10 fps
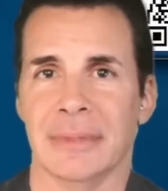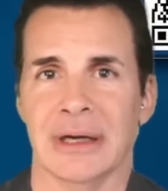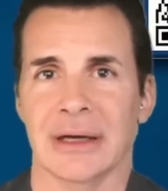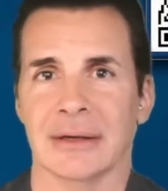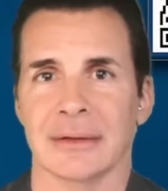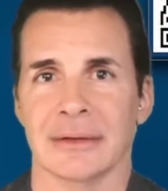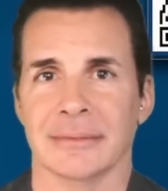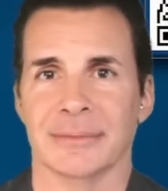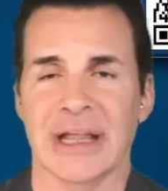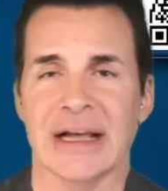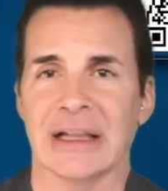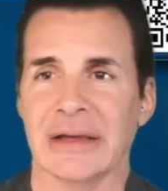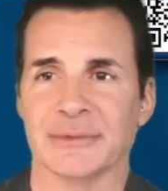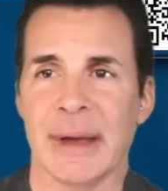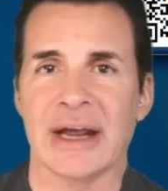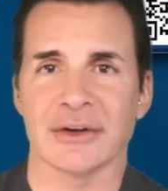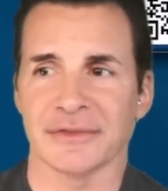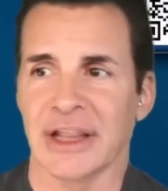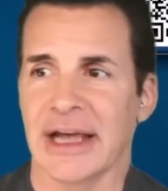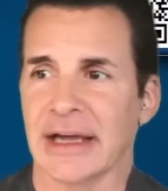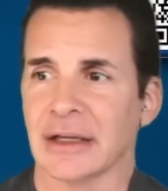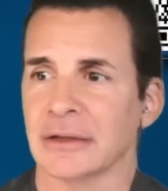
a Black Lives Matter flag.